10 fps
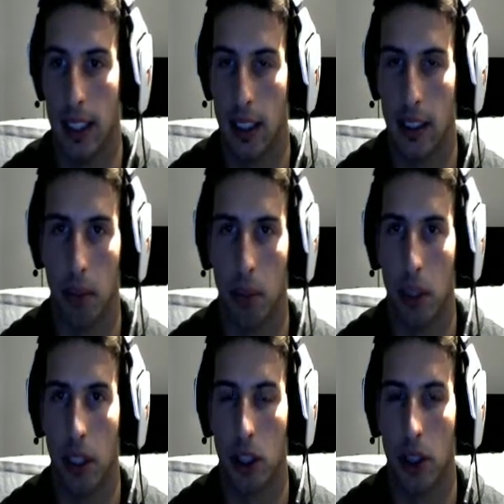Because I'm
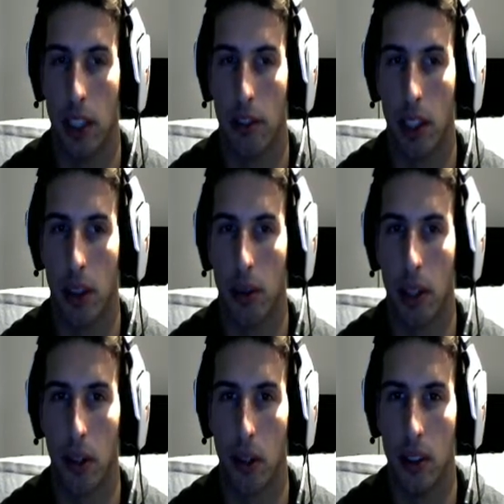pretty sure every three
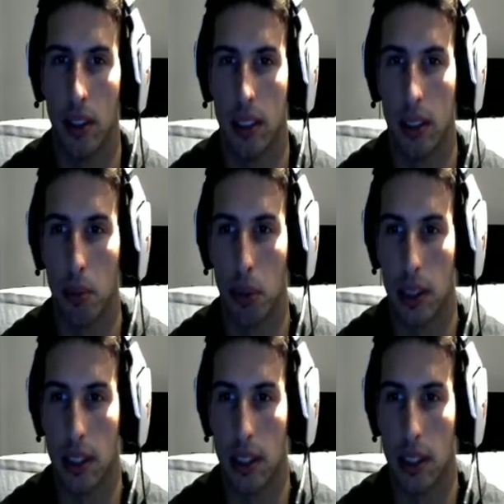turns he boosts his